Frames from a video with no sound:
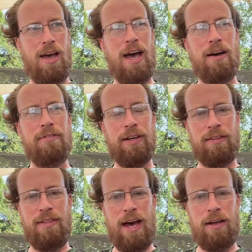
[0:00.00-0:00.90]

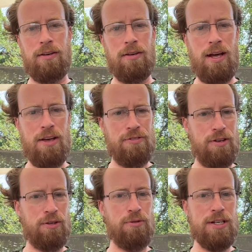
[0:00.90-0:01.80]
having that as
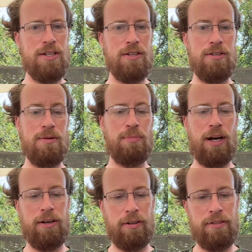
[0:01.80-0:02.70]
an ingredient in a
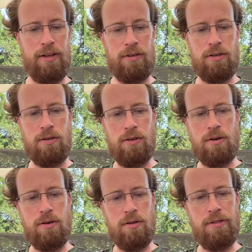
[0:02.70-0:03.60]
product that
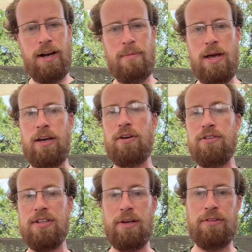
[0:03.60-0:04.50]
I make or
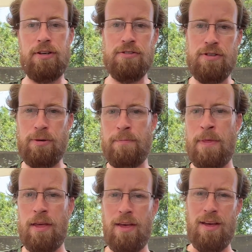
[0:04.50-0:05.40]
is out there. So
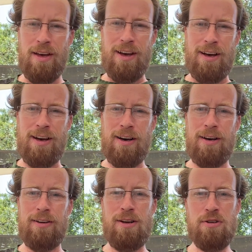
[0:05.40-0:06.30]

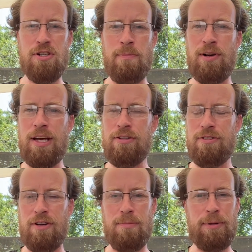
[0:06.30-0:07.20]
no shimmer
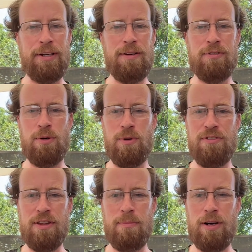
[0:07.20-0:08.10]
inks. There are plenty of good
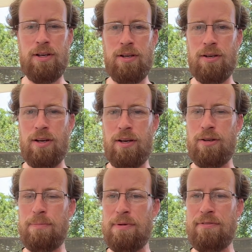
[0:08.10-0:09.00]
ones on the market. I
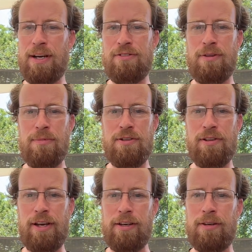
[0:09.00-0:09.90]
hope you find some that
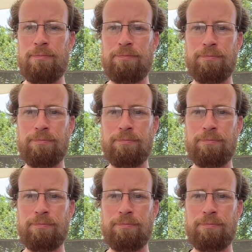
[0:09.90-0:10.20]
you like.